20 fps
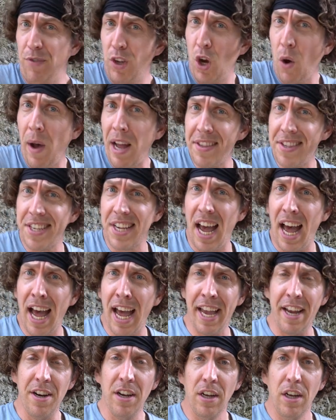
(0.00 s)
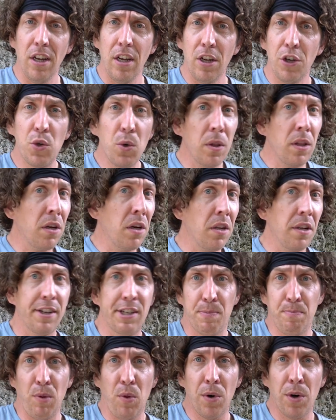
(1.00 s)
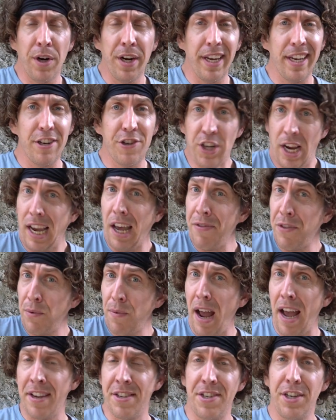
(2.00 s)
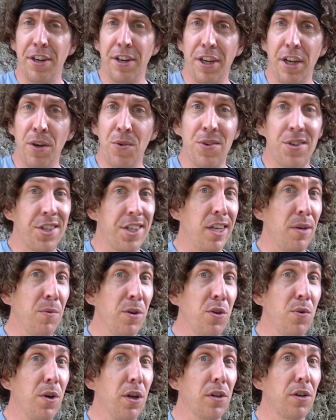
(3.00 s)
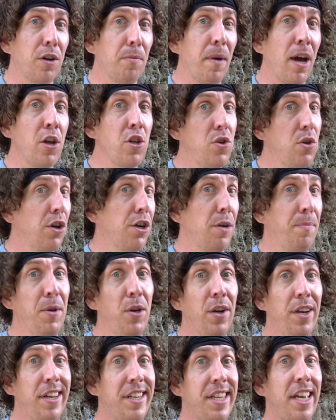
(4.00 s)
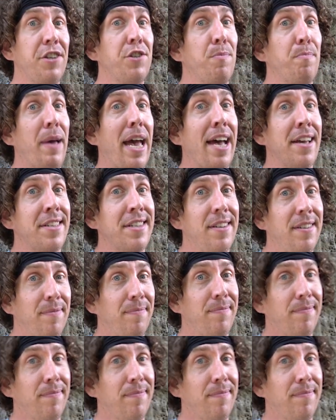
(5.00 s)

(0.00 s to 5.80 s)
go outside, do a little exploring, and check out the rocks near you to see what you can learn about your community's ancient past.